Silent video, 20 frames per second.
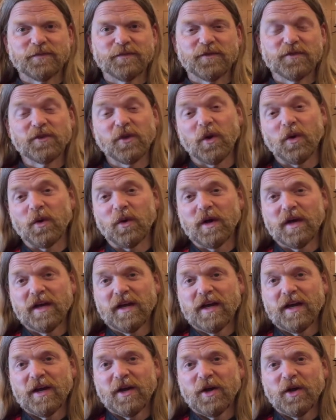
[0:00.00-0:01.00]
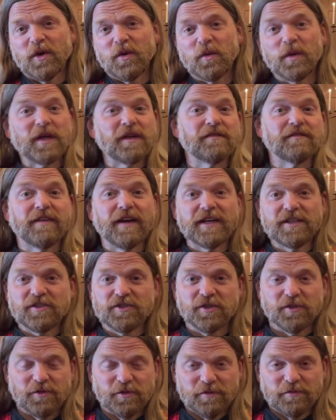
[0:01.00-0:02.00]
So we invite
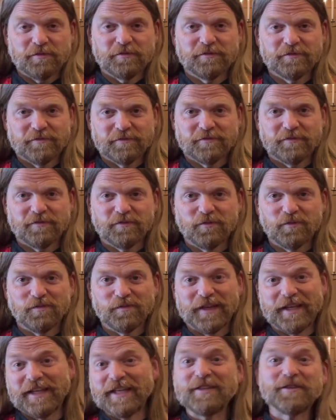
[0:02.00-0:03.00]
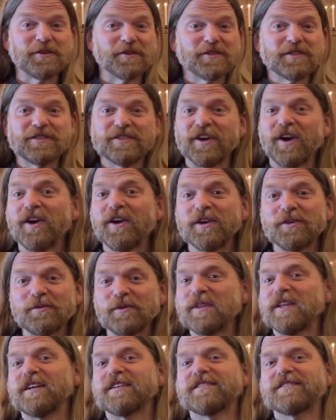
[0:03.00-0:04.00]
you, either starting
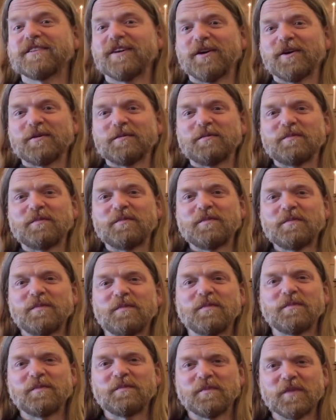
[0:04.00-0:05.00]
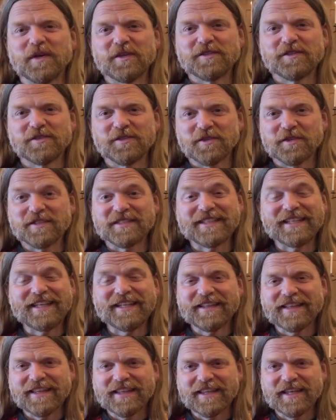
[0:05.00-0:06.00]
with us on March
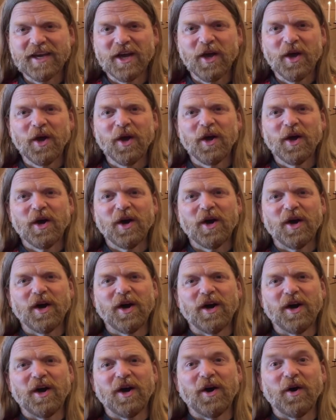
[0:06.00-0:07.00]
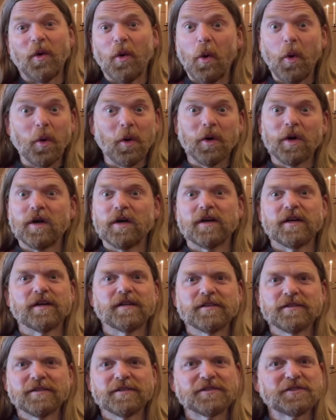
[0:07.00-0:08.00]
13th, uh,
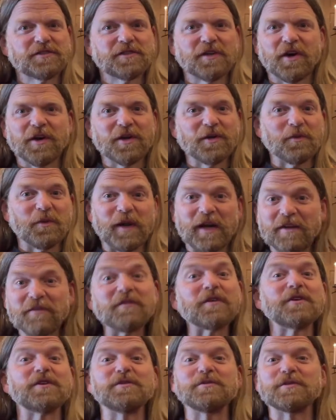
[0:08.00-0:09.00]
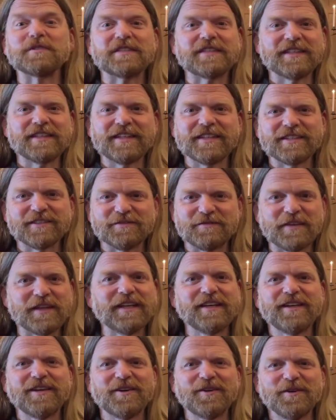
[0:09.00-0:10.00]
or starting whenever you see this
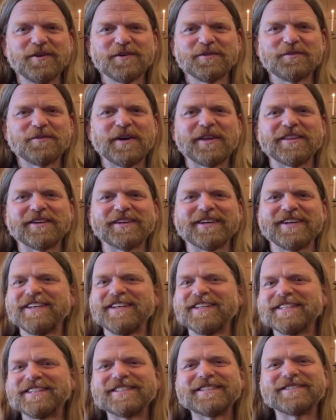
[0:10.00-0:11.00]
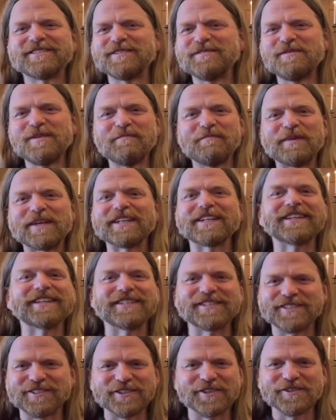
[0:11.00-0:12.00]
video, whether it's in the middle
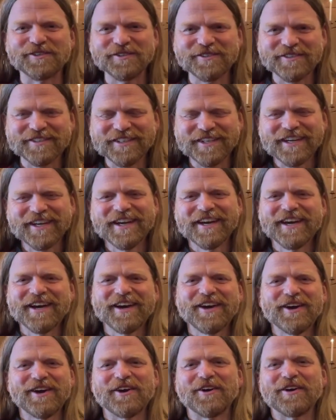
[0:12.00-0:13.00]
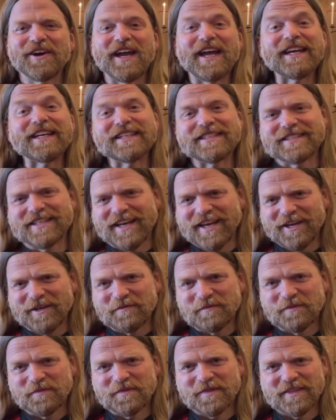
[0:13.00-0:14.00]
of June or
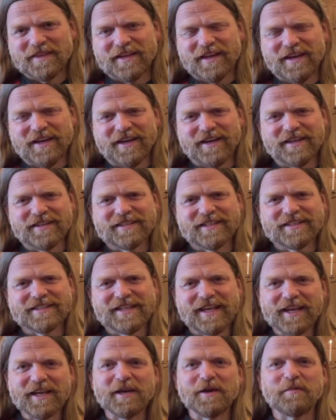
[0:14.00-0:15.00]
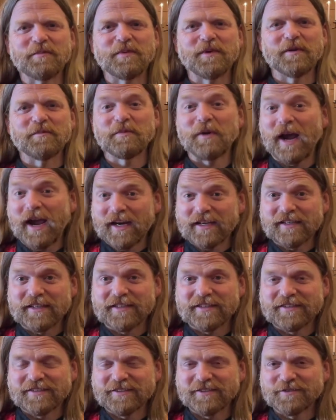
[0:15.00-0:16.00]
anytime, uh, to take up
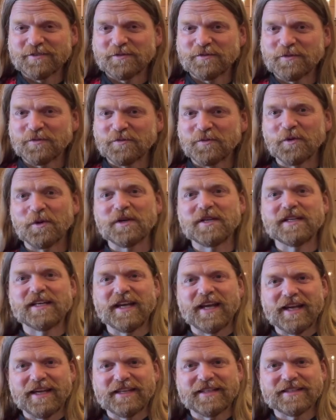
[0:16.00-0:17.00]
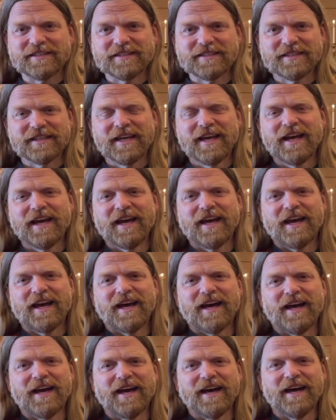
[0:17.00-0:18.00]
practice for 40 days
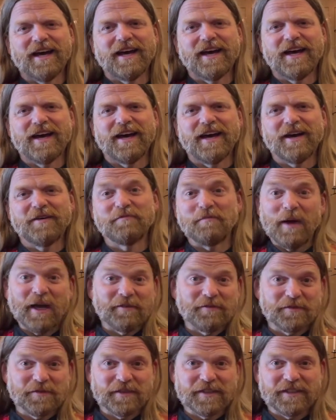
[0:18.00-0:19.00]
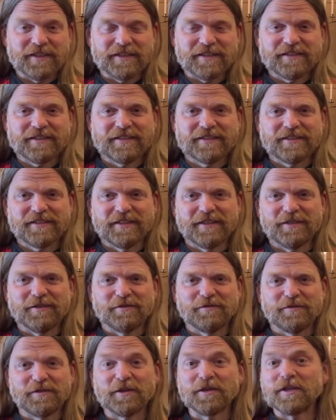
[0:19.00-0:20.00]
uh, of mindfulness,
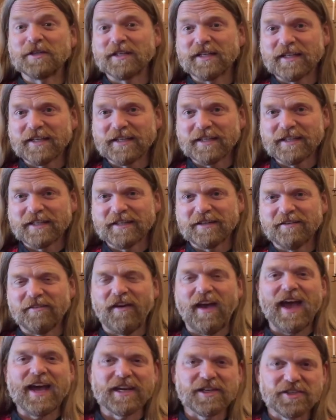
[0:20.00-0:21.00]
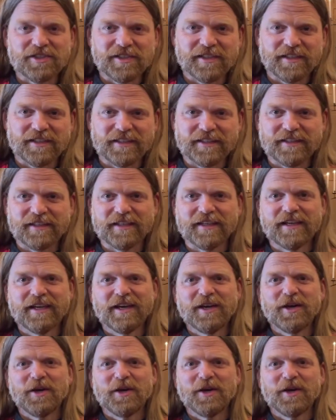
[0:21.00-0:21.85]
of learning, of action.